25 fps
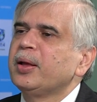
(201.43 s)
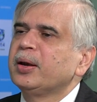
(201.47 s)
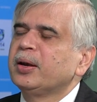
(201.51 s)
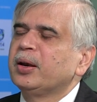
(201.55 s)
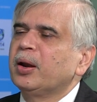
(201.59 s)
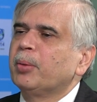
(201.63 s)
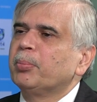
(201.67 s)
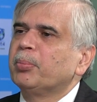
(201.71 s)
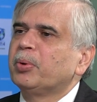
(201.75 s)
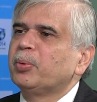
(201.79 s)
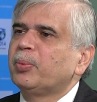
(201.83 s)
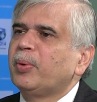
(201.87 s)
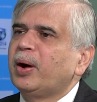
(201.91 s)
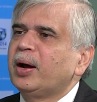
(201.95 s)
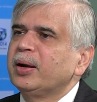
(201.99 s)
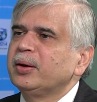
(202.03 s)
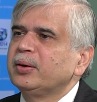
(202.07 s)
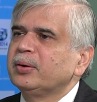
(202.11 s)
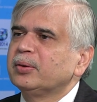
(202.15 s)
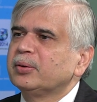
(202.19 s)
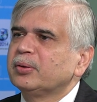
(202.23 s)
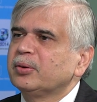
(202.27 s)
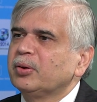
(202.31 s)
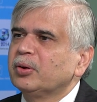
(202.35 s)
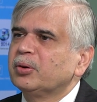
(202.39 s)
Number
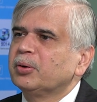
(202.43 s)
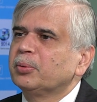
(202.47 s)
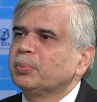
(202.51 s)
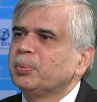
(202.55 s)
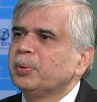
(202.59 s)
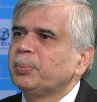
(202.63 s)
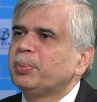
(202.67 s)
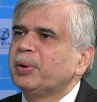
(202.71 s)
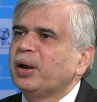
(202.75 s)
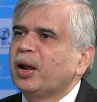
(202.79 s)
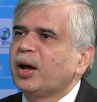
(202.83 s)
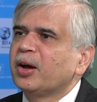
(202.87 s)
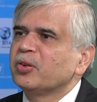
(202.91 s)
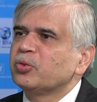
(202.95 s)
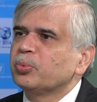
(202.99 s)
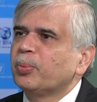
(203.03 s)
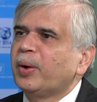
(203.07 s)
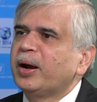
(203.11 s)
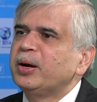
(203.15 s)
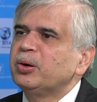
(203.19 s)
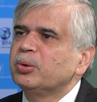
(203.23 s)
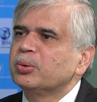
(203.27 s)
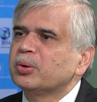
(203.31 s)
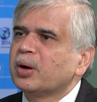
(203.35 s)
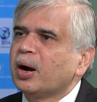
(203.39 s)
one, people ask,
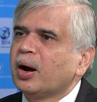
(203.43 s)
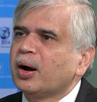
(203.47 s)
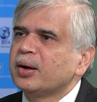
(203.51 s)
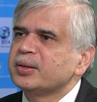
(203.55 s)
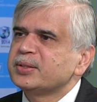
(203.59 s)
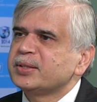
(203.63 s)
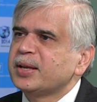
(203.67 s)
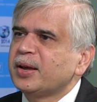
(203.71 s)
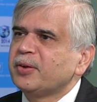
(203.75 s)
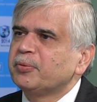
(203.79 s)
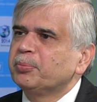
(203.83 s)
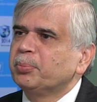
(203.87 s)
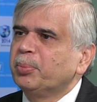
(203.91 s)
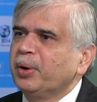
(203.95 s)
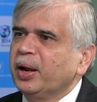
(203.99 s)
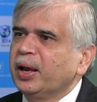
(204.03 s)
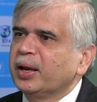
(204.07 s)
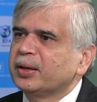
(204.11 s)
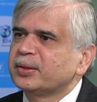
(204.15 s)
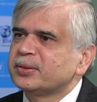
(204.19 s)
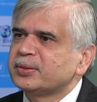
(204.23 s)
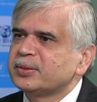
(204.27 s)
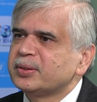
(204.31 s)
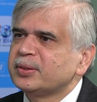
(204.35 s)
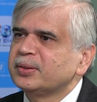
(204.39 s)
why do cars have
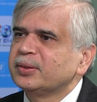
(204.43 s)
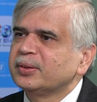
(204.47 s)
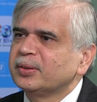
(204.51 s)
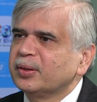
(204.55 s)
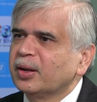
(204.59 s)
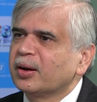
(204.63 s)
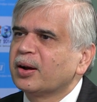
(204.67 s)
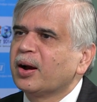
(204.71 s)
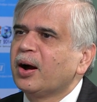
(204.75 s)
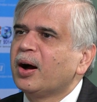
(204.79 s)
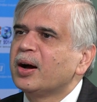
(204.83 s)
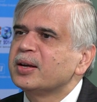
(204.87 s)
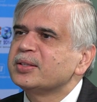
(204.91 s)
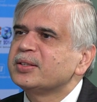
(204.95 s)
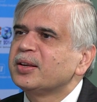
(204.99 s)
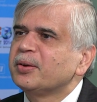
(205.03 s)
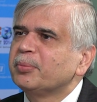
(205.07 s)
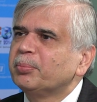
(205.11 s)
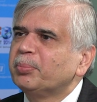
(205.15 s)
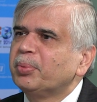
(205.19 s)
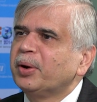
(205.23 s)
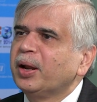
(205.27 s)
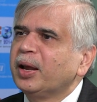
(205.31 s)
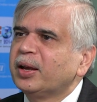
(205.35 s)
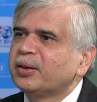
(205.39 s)
brakes? The cars
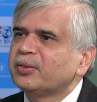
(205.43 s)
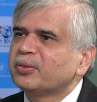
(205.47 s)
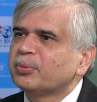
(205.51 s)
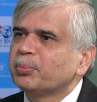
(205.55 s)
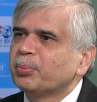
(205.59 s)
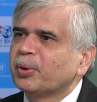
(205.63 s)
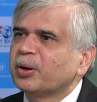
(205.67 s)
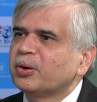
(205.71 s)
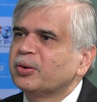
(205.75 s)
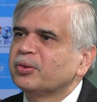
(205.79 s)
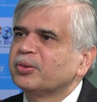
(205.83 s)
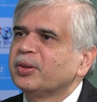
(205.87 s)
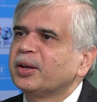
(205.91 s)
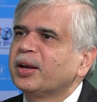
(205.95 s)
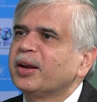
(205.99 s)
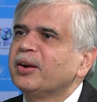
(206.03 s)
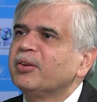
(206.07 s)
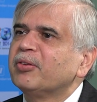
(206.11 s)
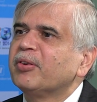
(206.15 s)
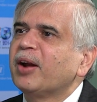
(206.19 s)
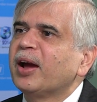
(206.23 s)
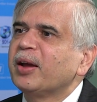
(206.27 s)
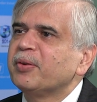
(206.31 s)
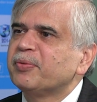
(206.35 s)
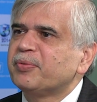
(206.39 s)
have brakes because they can
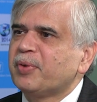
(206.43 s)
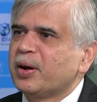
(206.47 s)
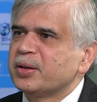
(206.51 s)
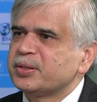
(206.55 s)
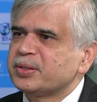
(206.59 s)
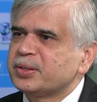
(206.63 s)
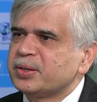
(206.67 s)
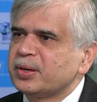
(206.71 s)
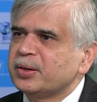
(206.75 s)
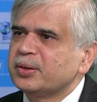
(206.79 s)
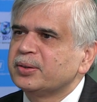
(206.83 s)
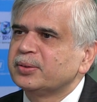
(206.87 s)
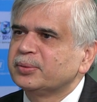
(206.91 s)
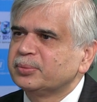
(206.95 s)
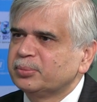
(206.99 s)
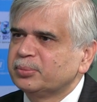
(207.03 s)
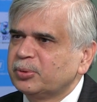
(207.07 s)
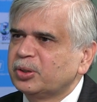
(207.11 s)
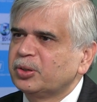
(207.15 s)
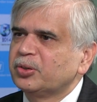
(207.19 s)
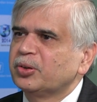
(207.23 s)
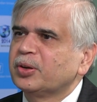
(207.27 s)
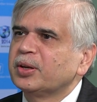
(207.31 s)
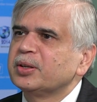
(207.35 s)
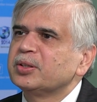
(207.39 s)
drive faster.
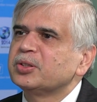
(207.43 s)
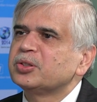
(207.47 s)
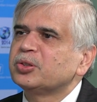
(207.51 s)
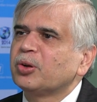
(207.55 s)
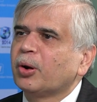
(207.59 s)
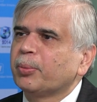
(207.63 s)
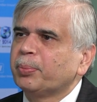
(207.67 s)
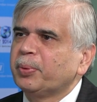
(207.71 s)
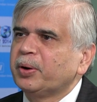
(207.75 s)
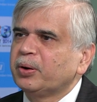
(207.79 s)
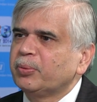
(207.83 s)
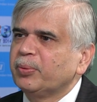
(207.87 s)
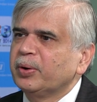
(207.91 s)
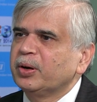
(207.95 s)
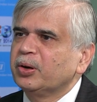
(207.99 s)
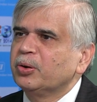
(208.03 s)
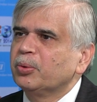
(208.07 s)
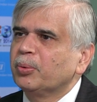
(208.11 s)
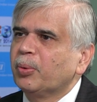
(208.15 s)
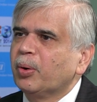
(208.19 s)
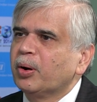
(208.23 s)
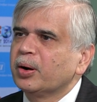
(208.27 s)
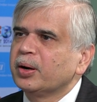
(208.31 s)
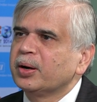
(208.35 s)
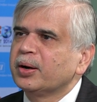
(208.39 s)
You can stop it when you
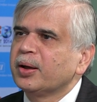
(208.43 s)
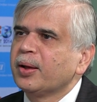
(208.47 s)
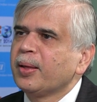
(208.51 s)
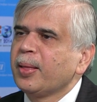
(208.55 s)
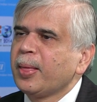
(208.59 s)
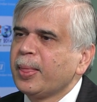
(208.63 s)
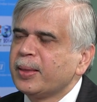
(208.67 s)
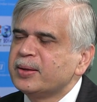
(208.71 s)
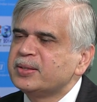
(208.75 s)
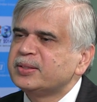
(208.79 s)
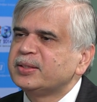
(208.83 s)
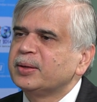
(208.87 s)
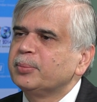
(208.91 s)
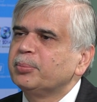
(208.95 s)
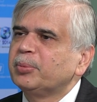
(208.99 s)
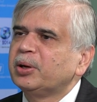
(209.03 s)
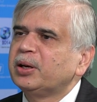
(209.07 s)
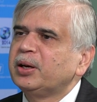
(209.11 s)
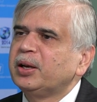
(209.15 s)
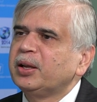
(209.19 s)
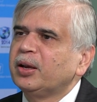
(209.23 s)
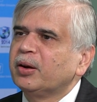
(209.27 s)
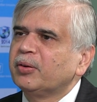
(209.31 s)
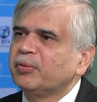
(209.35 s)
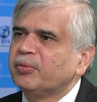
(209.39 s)
want.
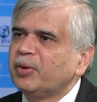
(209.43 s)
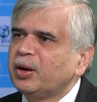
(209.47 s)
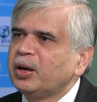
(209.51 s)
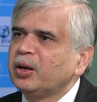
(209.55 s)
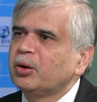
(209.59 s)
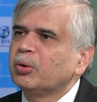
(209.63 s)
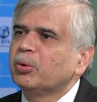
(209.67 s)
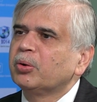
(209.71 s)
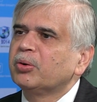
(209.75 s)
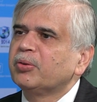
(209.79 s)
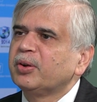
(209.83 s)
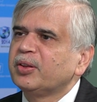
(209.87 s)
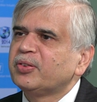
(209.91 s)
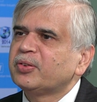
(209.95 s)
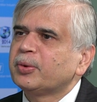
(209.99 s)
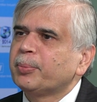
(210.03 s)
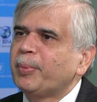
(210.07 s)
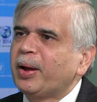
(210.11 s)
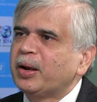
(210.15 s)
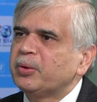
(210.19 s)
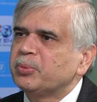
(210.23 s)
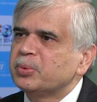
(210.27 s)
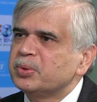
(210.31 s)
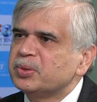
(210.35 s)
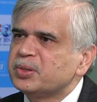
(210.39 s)
Similarly, a very good risk
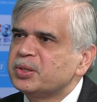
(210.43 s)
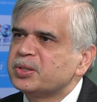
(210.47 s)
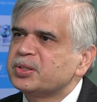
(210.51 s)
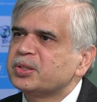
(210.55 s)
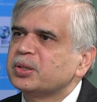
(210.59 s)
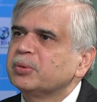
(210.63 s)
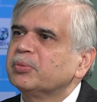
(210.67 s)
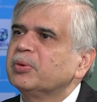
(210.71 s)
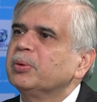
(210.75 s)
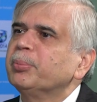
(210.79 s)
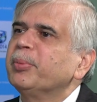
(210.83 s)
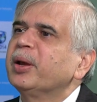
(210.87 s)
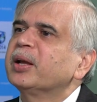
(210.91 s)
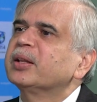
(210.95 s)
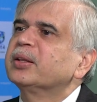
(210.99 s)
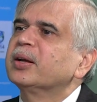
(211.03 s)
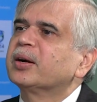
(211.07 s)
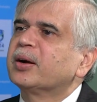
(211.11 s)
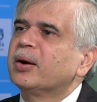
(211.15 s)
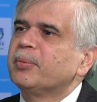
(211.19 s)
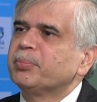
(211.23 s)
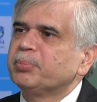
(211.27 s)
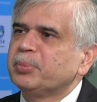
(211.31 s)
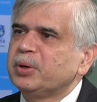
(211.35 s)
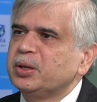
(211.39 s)
management system will make the
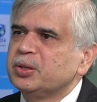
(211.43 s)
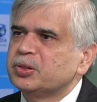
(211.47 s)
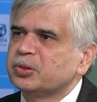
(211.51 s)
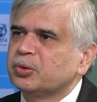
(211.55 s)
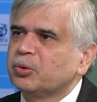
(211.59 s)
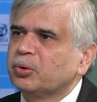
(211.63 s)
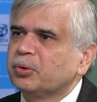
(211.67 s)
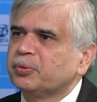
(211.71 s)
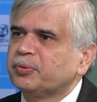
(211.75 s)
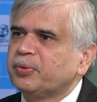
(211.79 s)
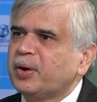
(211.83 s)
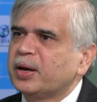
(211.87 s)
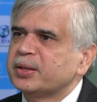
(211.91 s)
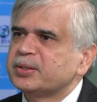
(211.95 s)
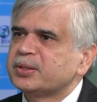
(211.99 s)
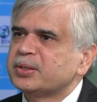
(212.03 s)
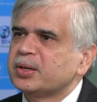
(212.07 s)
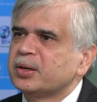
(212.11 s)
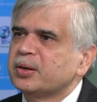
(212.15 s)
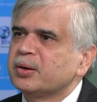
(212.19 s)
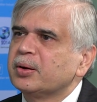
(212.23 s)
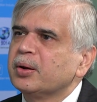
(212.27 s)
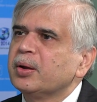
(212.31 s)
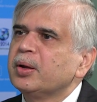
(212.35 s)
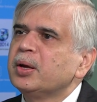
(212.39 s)
companies grow faster.